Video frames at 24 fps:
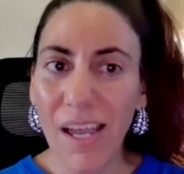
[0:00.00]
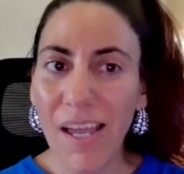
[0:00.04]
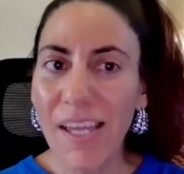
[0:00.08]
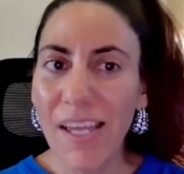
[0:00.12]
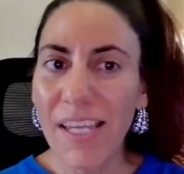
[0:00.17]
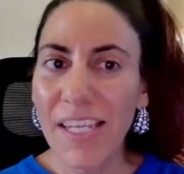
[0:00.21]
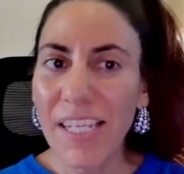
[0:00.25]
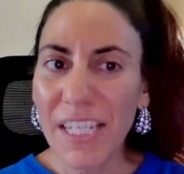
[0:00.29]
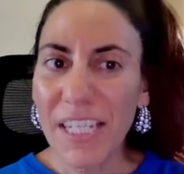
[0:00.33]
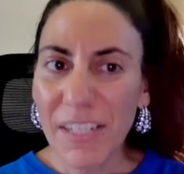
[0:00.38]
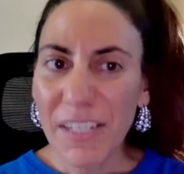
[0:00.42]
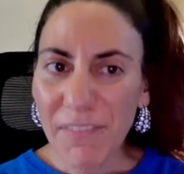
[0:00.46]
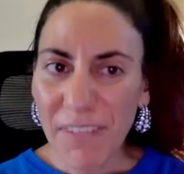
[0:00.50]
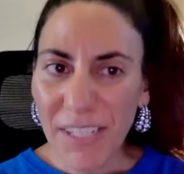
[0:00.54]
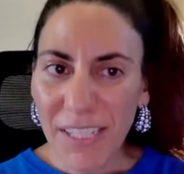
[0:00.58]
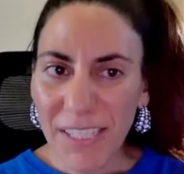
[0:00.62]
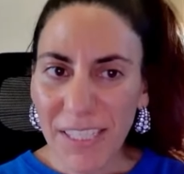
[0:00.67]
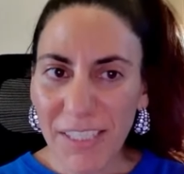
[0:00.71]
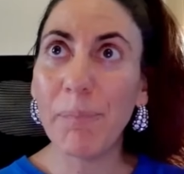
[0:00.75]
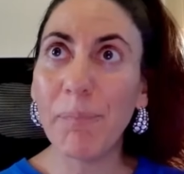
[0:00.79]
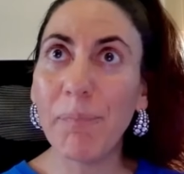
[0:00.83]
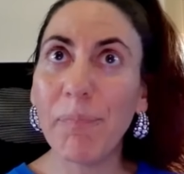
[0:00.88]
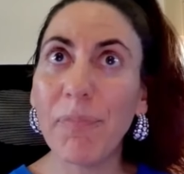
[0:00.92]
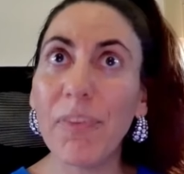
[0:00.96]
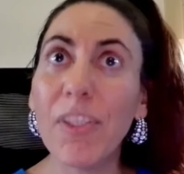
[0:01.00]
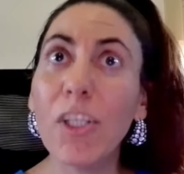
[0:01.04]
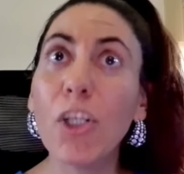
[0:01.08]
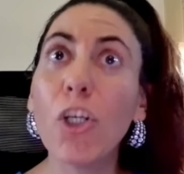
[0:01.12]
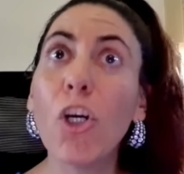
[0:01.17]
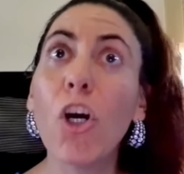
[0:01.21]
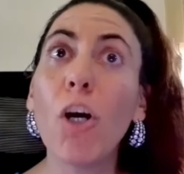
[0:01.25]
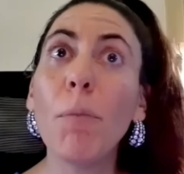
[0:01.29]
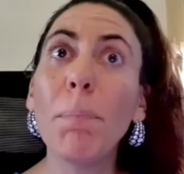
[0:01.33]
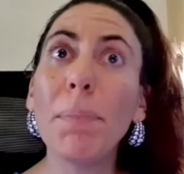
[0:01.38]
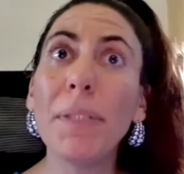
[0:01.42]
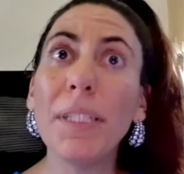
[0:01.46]
Even if the
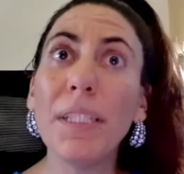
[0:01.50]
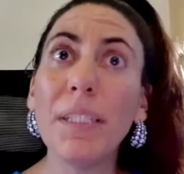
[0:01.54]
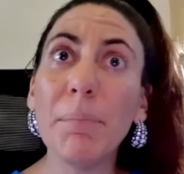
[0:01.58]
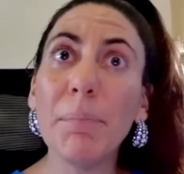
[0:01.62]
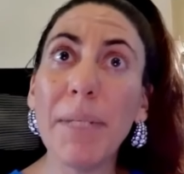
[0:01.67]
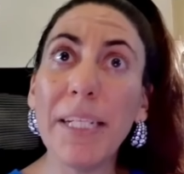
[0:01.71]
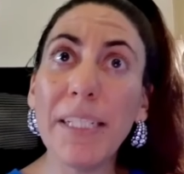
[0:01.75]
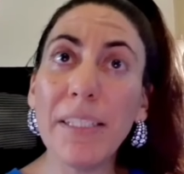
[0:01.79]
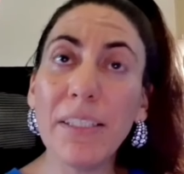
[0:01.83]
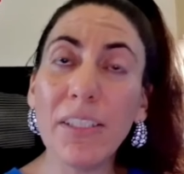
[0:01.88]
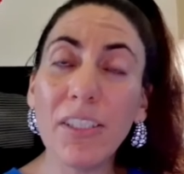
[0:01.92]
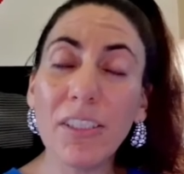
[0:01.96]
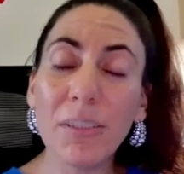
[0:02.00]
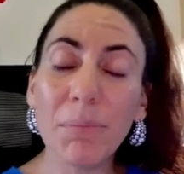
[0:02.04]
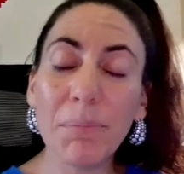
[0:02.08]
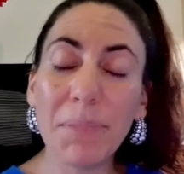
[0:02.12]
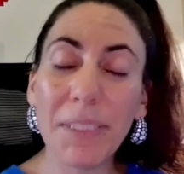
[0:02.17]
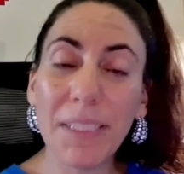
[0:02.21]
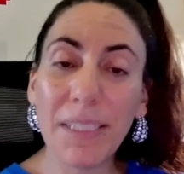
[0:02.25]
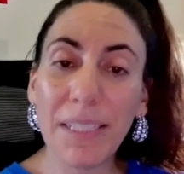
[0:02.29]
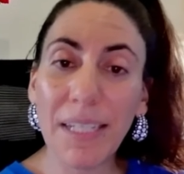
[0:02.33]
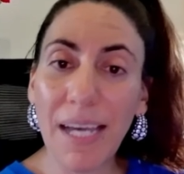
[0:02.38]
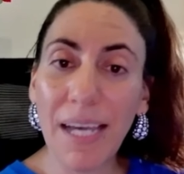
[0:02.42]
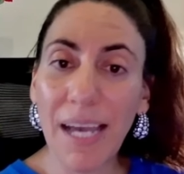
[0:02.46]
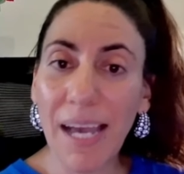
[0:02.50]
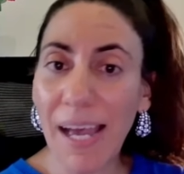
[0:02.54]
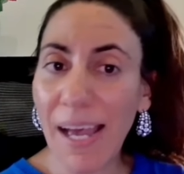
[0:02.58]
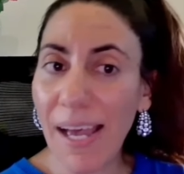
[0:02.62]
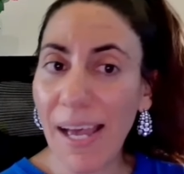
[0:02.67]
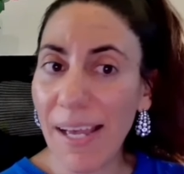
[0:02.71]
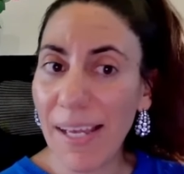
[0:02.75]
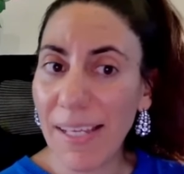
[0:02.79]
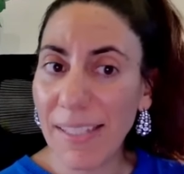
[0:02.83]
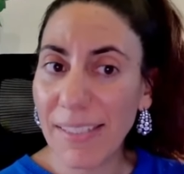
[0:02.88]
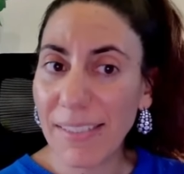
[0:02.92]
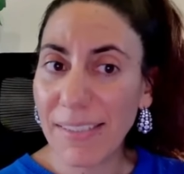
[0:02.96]
copy may not be
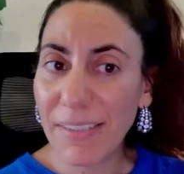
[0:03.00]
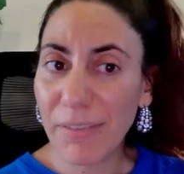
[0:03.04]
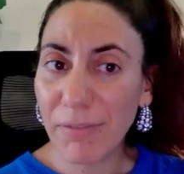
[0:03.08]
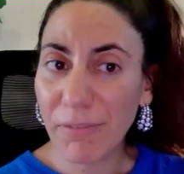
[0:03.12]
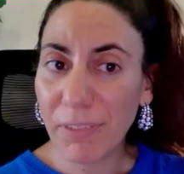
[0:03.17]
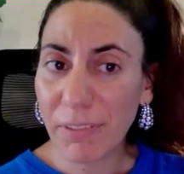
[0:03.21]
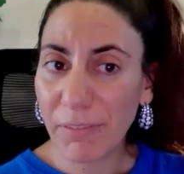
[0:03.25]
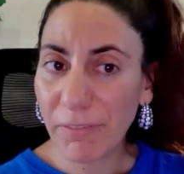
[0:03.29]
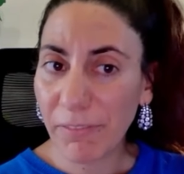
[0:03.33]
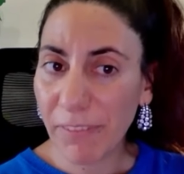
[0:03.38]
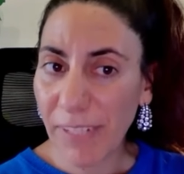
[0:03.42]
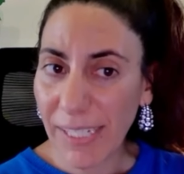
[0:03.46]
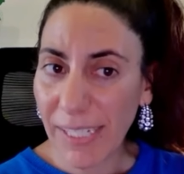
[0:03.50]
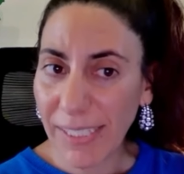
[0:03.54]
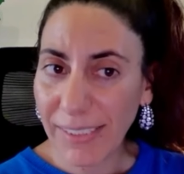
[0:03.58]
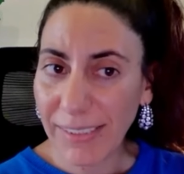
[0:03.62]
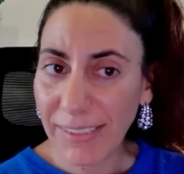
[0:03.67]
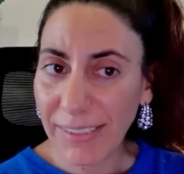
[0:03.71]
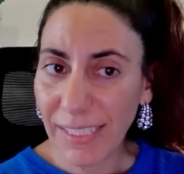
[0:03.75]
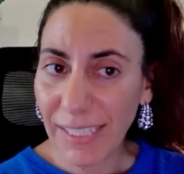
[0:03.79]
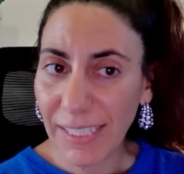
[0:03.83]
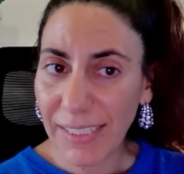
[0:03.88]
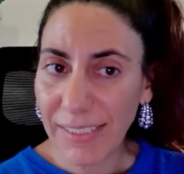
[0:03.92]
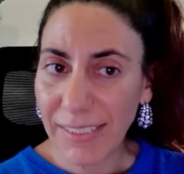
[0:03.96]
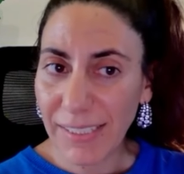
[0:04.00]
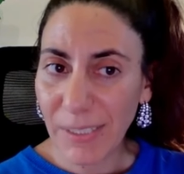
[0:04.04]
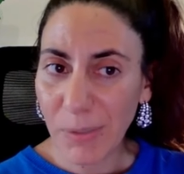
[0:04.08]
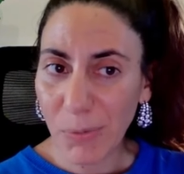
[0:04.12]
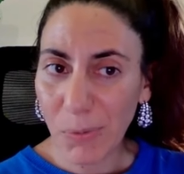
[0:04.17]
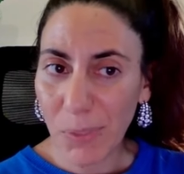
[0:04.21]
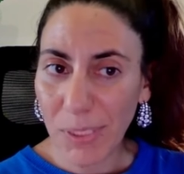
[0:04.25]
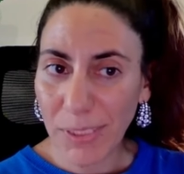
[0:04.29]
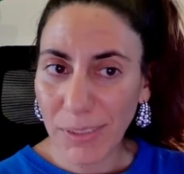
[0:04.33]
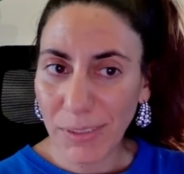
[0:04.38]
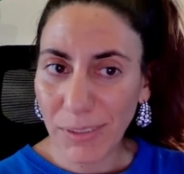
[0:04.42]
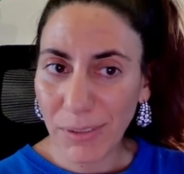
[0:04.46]
as refined as I
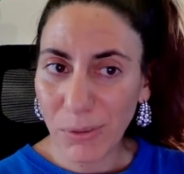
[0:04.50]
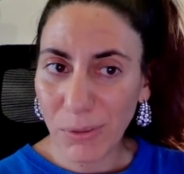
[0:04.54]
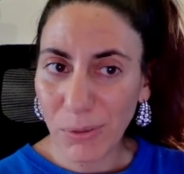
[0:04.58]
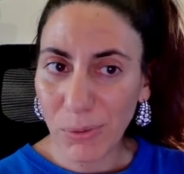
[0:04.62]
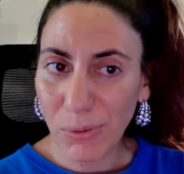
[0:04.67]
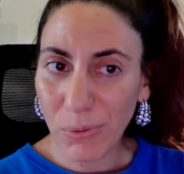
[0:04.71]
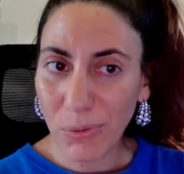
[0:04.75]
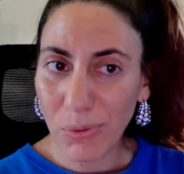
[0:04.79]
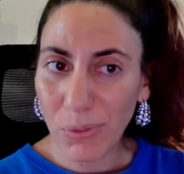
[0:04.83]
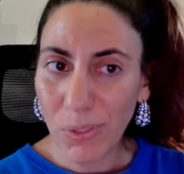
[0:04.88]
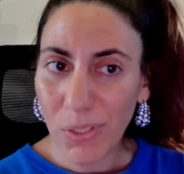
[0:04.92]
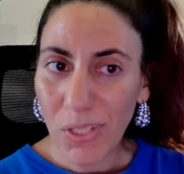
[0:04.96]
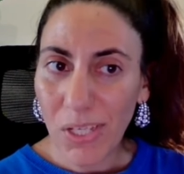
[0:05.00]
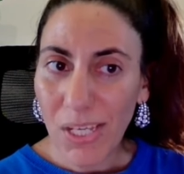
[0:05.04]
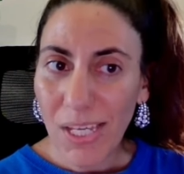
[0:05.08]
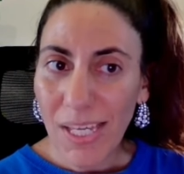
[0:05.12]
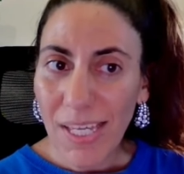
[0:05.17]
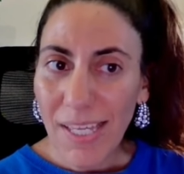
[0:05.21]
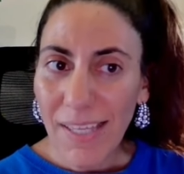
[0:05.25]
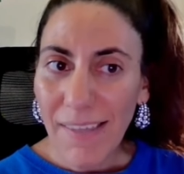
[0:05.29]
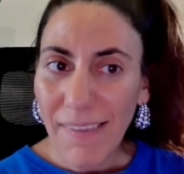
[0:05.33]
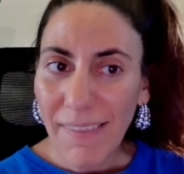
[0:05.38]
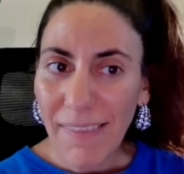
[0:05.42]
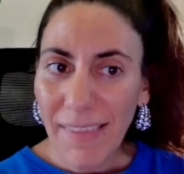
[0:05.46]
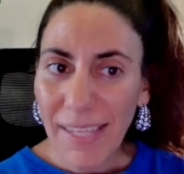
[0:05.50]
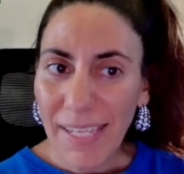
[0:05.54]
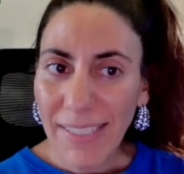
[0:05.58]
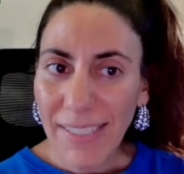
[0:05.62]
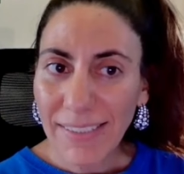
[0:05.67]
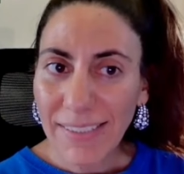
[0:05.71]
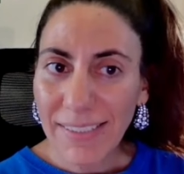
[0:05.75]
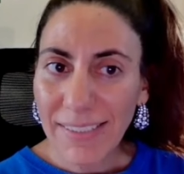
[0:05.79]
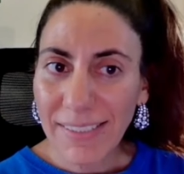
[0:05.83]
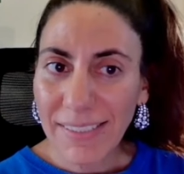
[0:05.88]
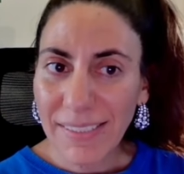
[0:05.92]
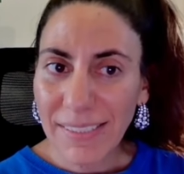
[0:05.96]
wanted to,
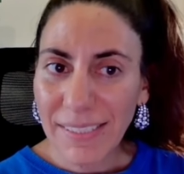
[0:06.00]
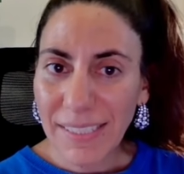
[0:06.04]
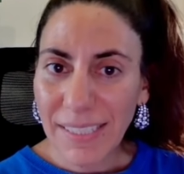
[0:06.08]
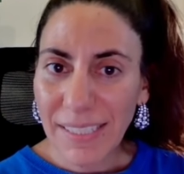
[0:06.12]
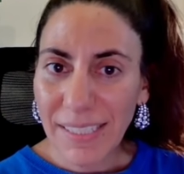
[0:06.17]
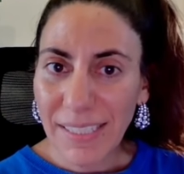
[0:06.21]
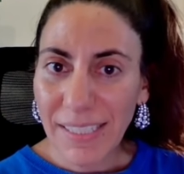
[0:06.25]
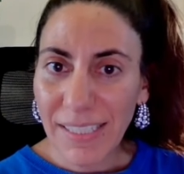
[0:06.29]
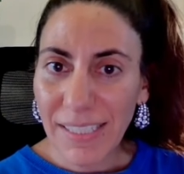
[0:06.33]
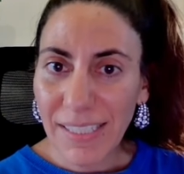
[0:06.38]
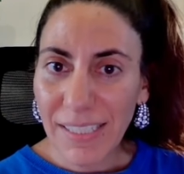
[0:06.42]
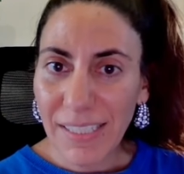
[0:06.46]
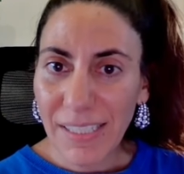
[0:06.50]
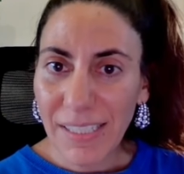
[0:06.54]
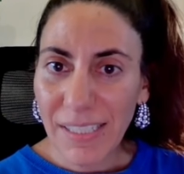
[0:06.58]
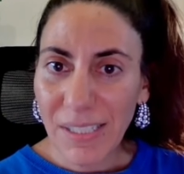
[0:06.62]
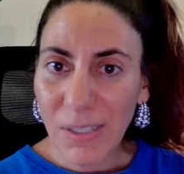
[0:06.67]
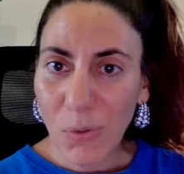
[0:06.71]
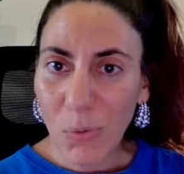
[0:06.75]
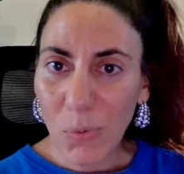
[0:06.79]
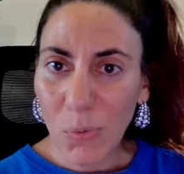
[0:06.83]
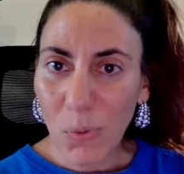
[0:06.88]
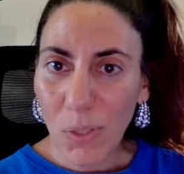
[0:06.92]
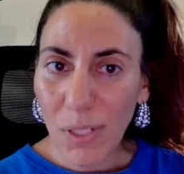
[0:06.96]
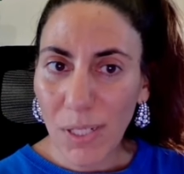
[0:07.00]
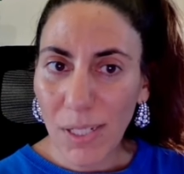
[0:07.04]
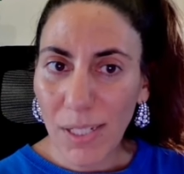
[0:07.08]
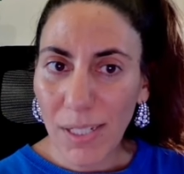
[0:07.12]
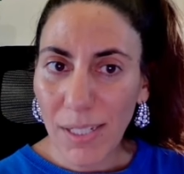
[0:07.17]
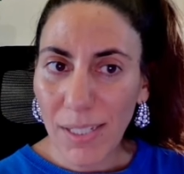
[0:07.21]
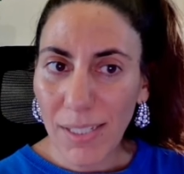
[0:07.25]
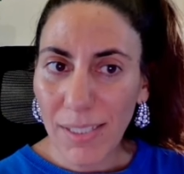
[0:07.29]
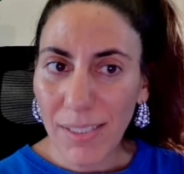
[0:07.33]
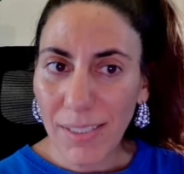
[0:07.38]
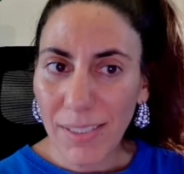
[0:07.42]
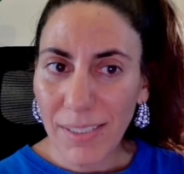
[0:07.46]
let's see
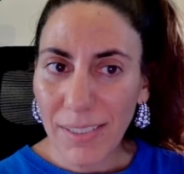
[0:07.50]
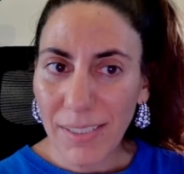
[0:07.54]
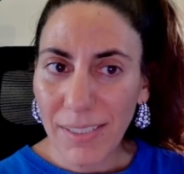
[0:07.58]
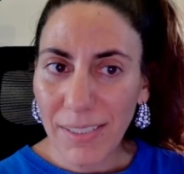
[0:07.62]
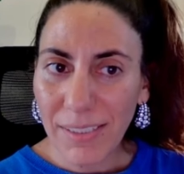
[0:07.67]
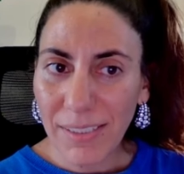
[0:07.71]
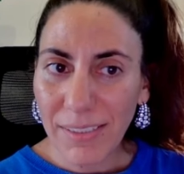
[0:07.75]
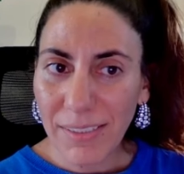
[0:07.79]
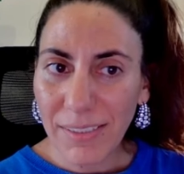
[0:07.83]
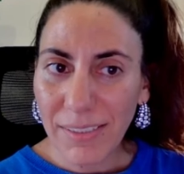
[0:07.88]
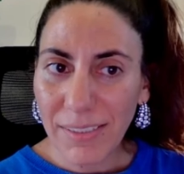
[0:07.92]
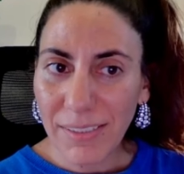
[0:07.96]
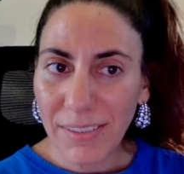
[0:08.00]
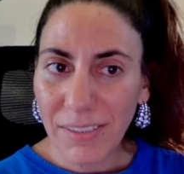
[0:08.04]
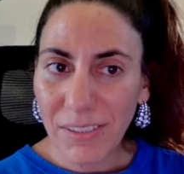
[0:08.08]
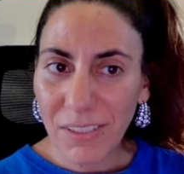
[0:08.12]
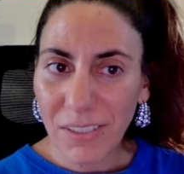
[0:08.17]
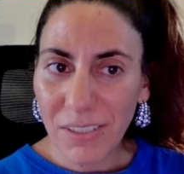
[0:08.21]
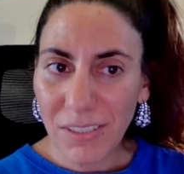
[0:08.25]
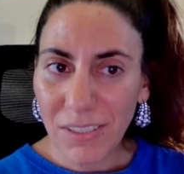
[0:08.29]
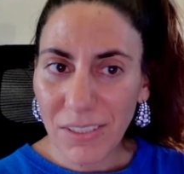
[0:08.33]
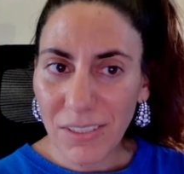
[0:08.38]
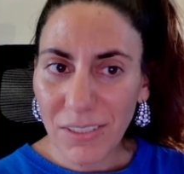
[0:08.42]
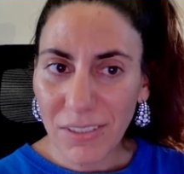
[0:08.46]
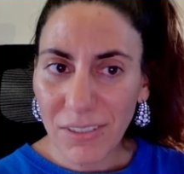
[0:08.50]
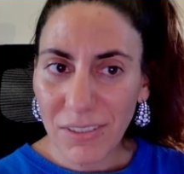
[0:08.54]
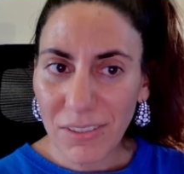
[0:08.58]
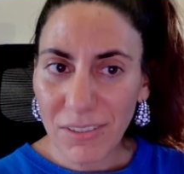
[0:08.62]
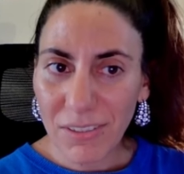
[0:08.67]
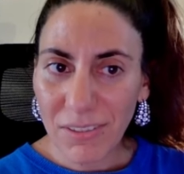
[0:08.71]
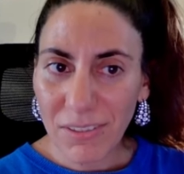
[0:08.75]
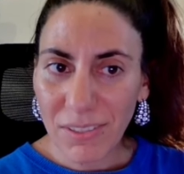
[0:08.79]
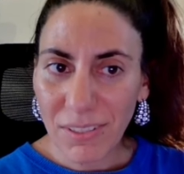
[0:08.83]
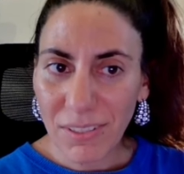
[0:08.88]
what it does.